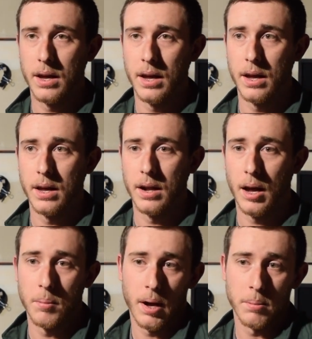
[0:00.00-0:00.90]
and
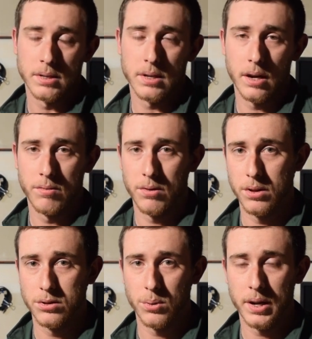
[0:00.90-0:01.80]
I'm excited for
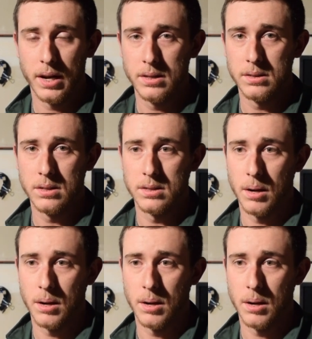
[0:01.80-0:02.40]
the 2019 season.